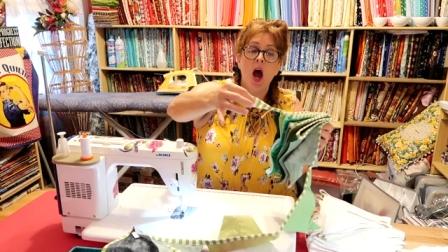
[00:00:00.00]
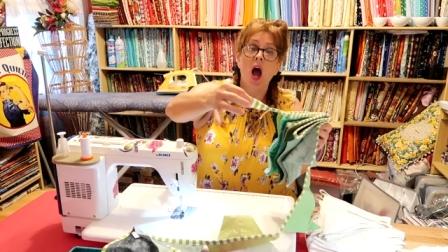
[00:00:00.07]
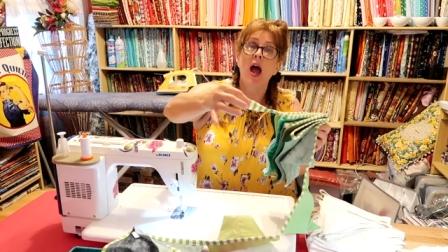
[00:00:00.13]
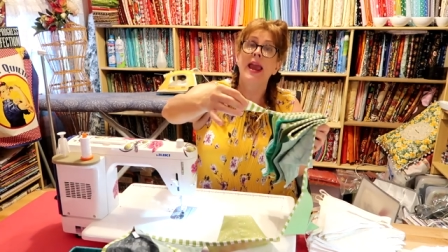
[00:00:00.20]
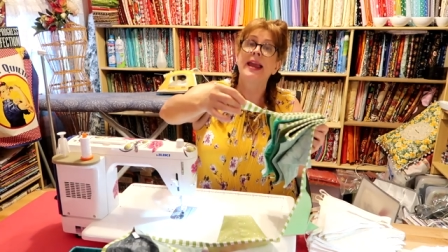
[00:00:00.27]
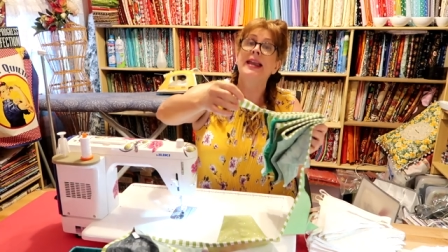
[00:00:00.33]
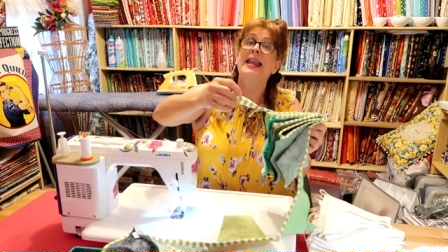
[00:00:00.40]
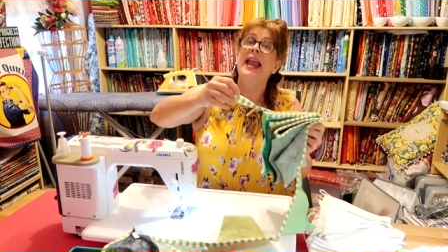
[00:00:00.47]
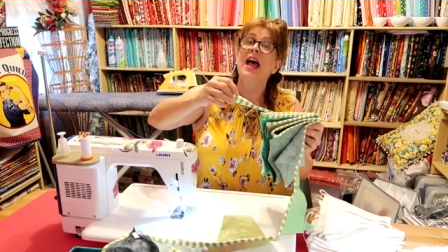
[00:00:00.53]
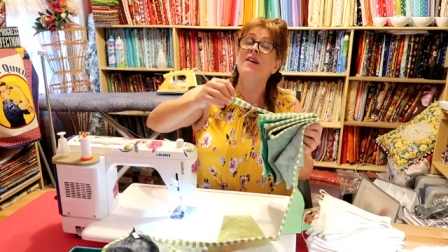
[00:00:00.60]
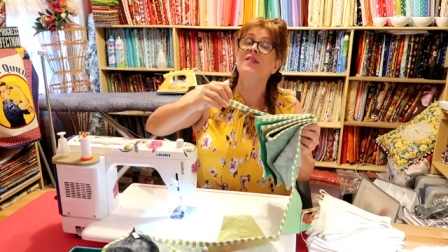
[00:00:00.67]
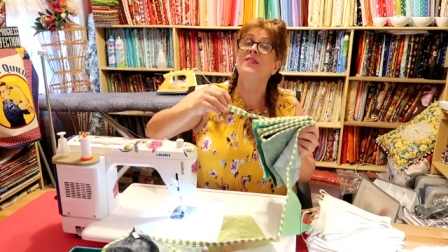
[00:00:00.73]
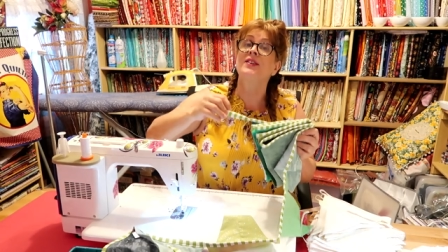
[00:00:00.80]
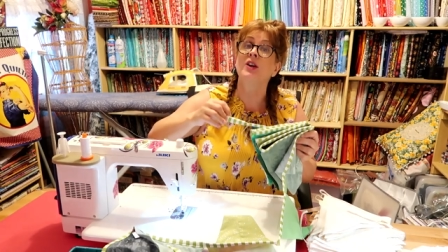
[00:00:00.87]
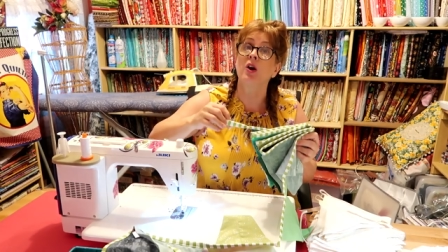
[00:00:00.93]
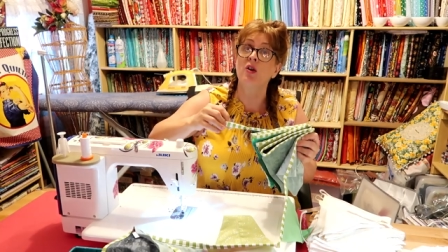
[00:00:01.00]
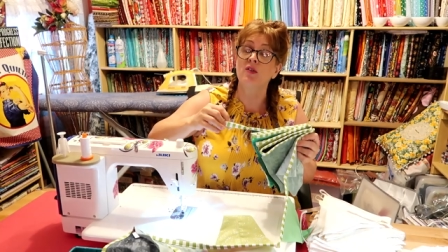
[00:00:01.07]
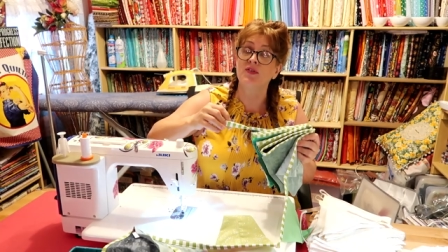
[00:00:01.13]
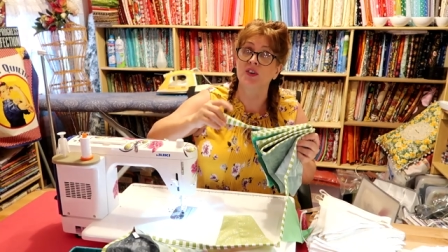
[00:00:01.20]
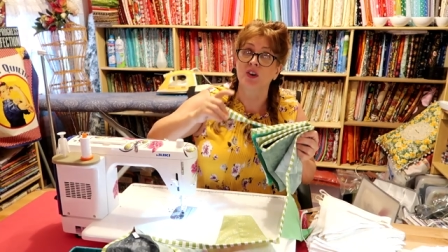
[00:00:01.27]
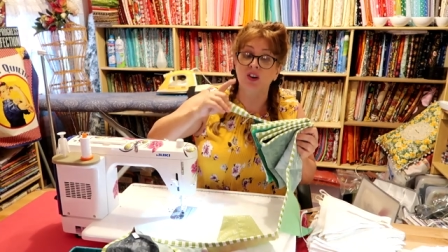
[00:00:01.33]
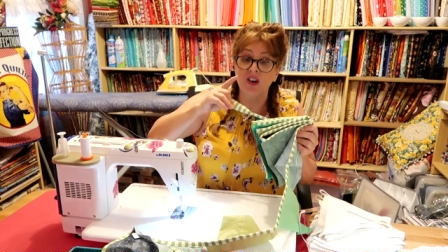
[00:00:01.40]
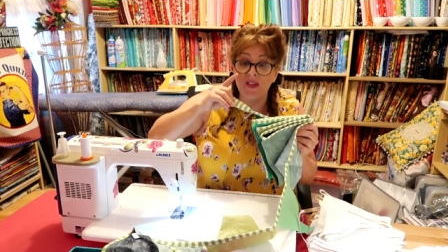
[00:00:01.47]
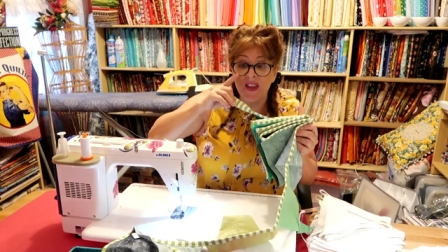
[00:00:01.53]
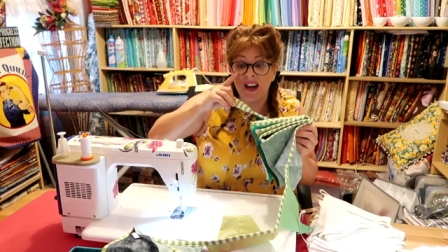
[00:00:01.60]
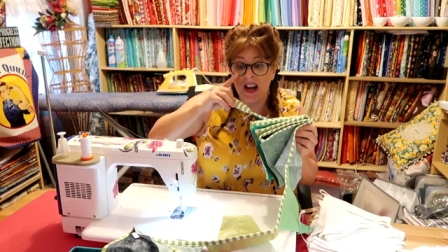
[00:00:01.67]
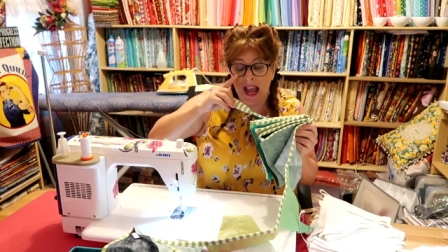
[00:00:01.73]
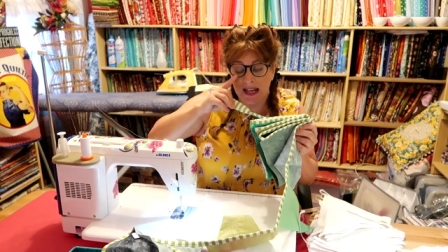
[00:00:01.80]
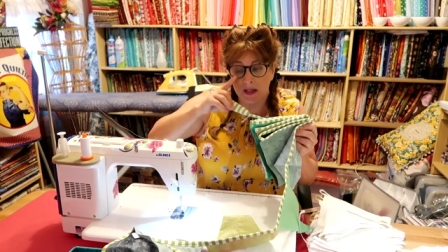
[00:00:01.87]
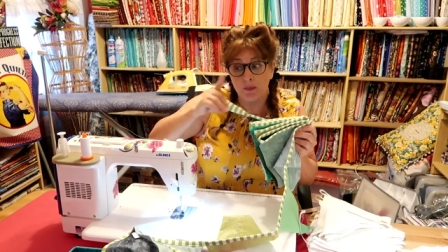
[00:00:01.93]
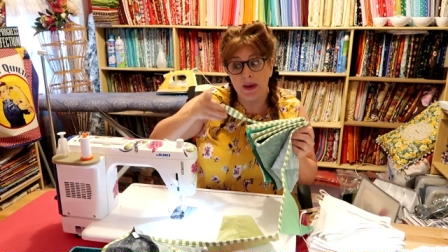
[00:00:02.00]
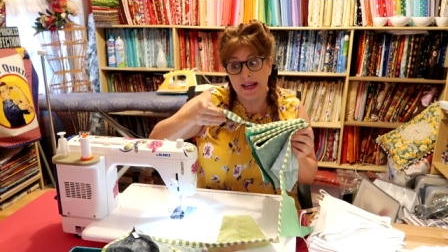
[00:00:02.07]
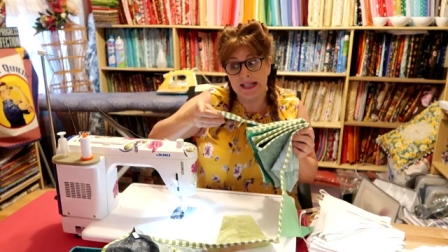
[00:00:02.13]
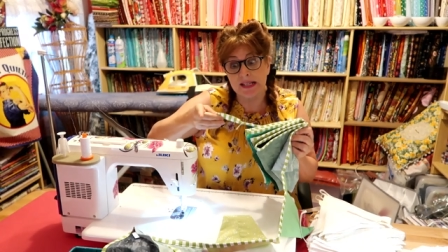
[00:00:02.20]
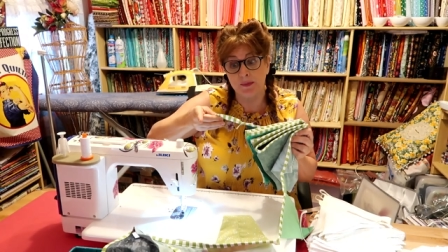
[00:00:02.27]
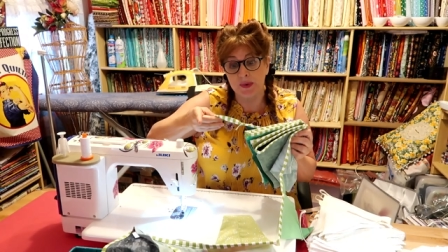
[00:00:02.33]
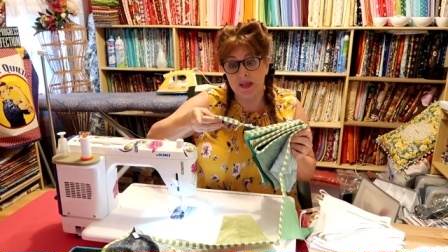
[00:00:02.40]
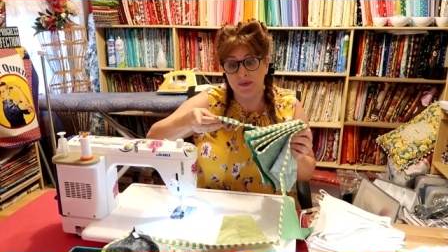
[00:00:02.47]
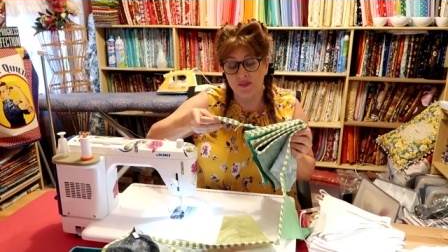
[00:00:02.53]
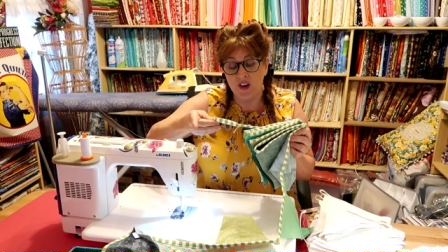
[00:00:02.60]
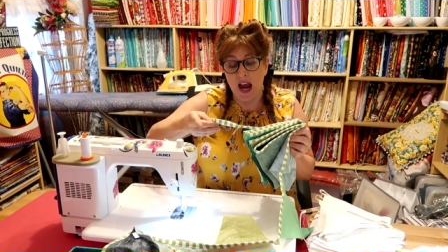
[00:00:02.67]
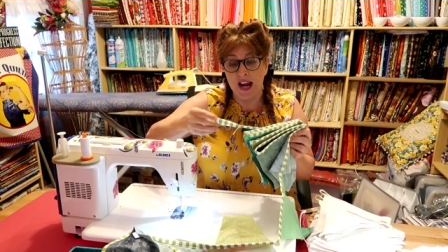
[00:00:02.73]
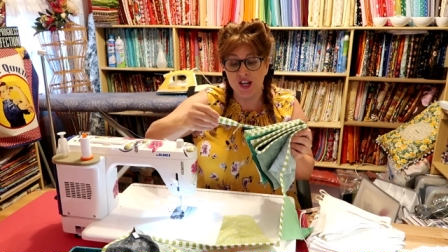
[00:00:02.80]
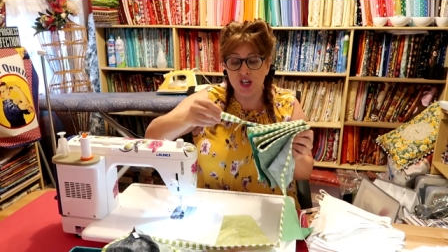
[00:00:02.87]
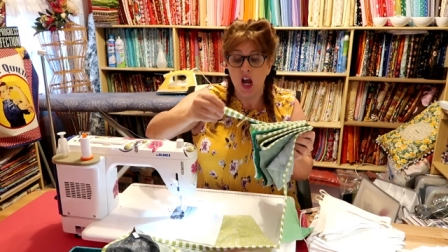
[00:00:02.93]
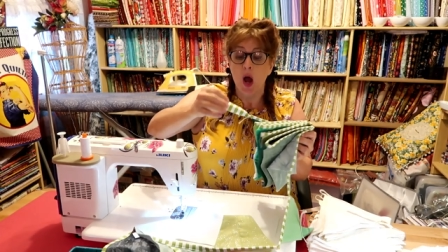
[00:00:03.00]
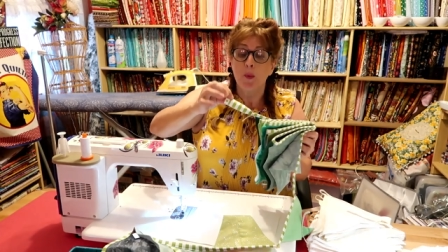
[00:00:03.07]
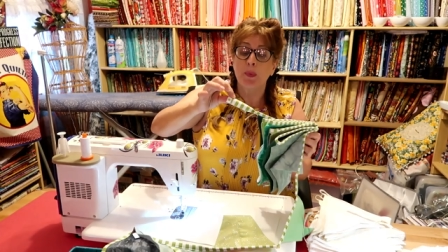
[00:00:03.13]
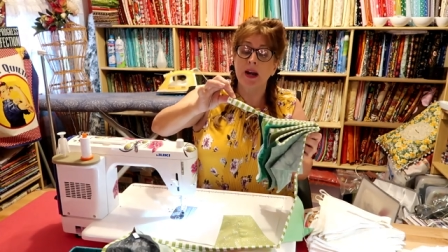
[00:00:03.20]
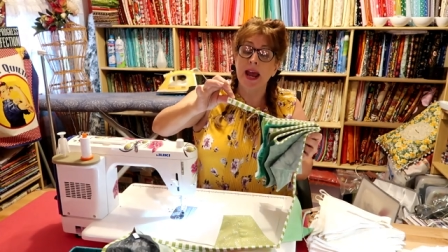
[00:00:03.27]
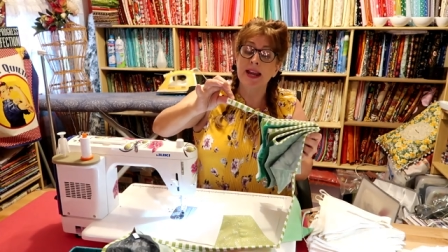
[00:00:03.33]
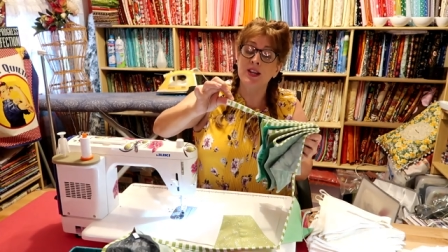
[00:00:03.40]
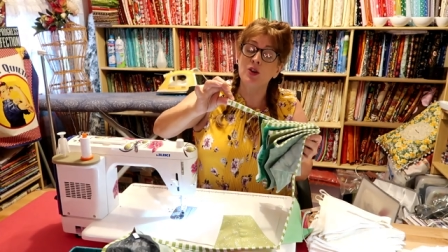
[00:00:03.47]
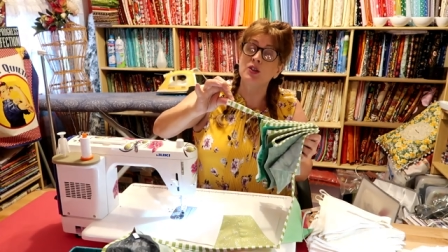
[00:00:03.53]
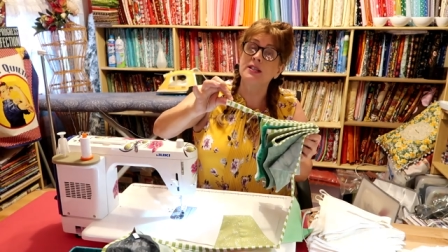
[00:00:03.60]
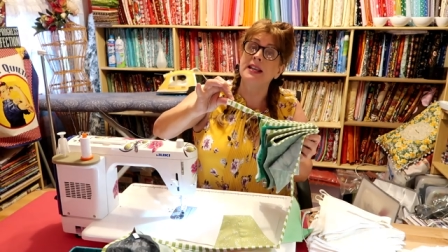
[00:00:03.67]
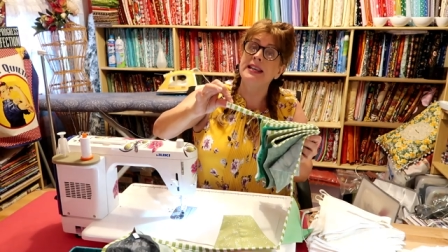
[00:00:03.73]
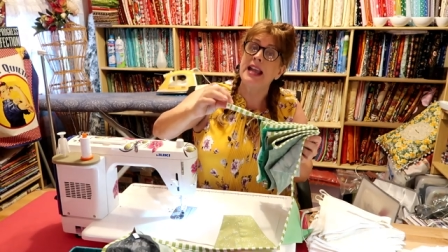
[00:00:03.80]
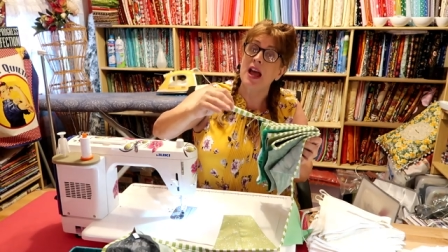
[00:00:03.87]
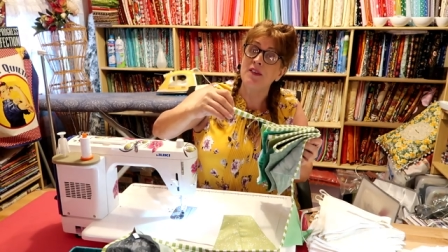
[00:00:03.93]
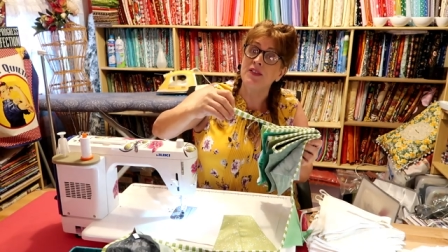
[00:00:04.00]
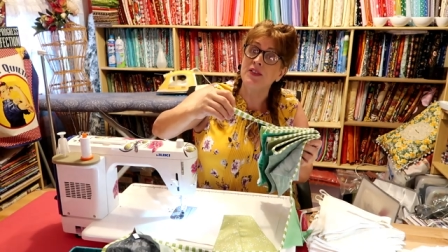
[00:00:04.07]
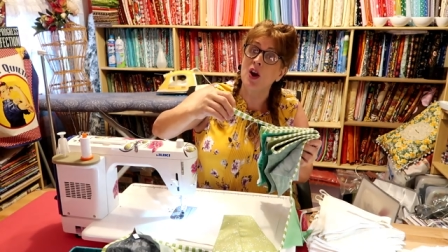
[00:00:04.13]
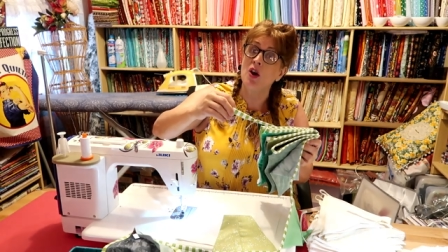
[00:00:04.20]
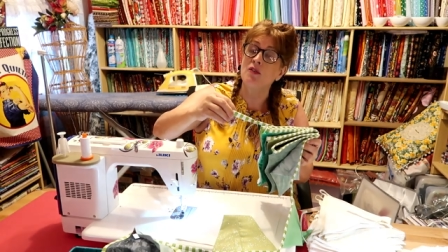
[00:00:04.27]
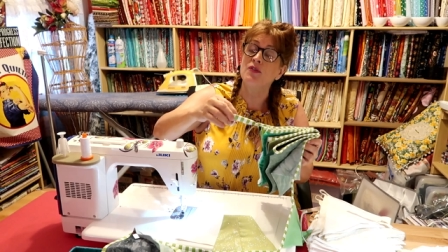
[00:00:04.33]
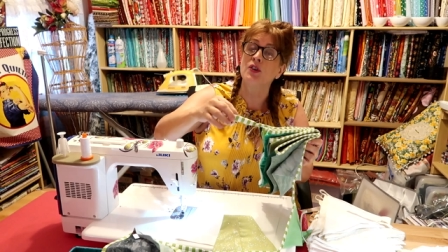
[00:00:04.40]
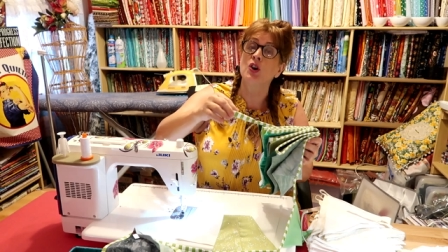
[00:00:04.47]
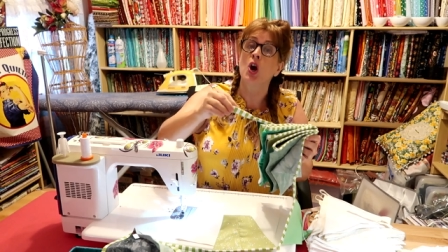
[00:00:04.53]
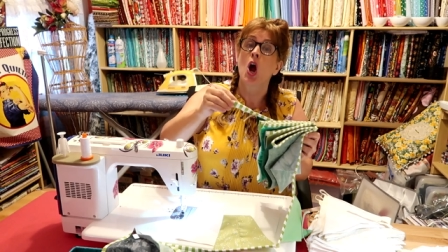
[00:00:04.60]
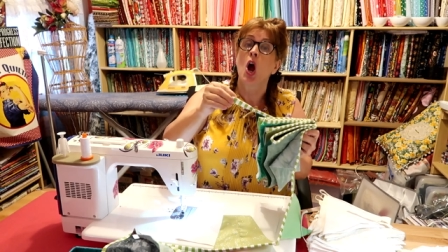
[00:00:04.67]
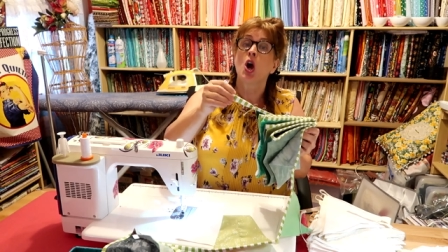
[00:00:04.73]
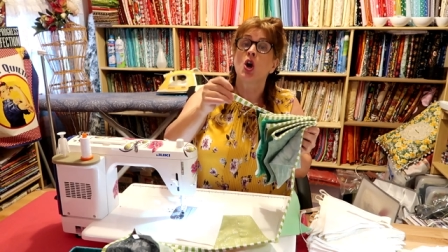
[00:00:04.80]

a leftover, and then I had to make some fresh, but I'd used a leftover